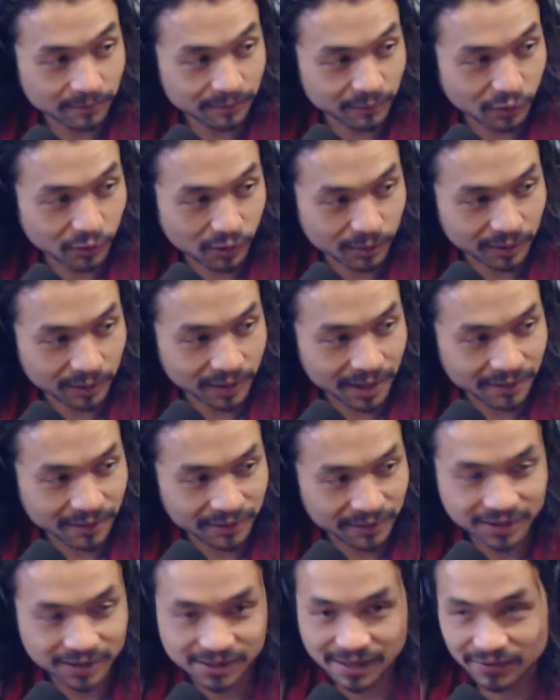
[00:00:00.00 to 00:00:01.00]
normal life.
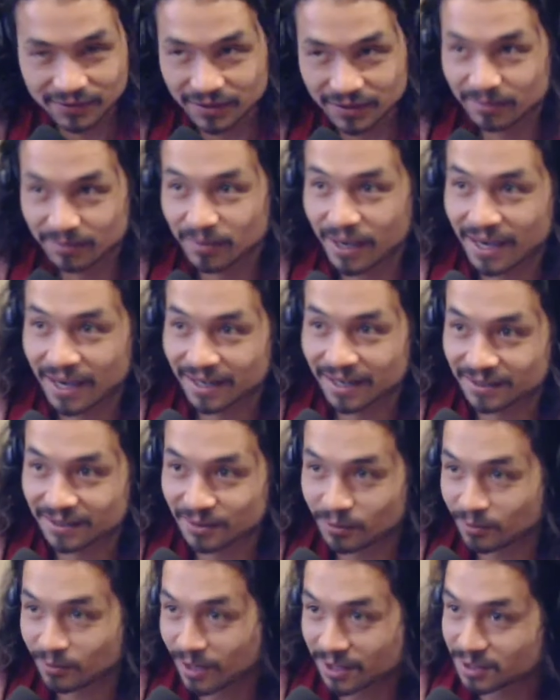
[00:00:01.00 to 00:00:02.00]
It doesn't have to impact
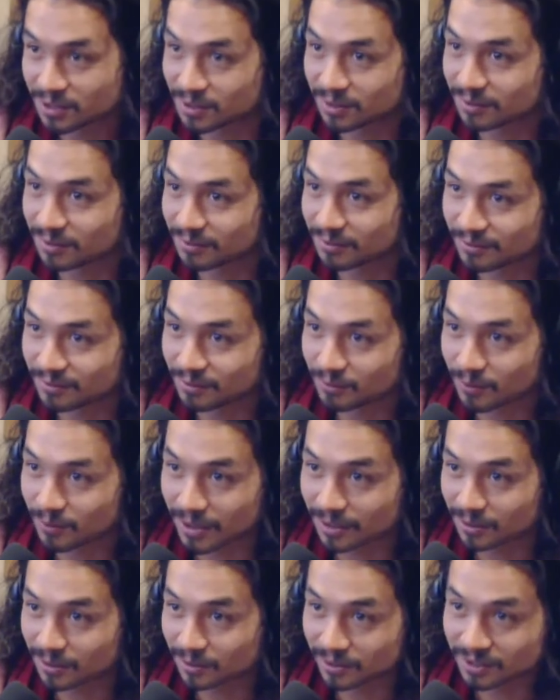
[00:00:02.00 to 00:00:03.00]
the rest of
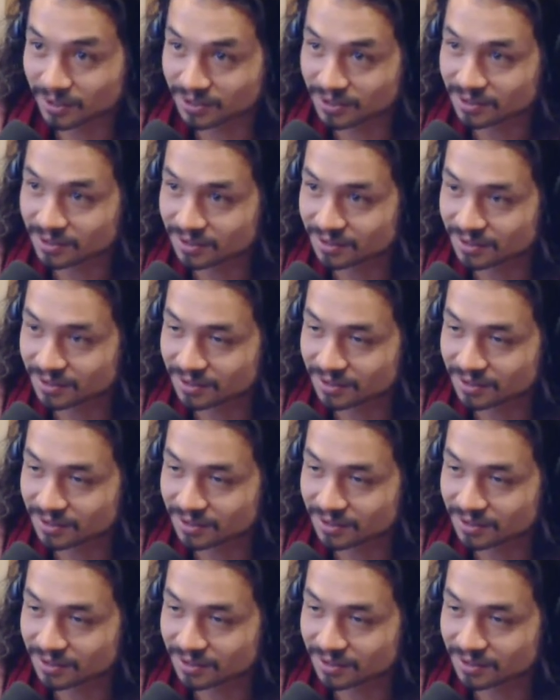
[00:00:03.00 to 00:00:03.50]
regular existence.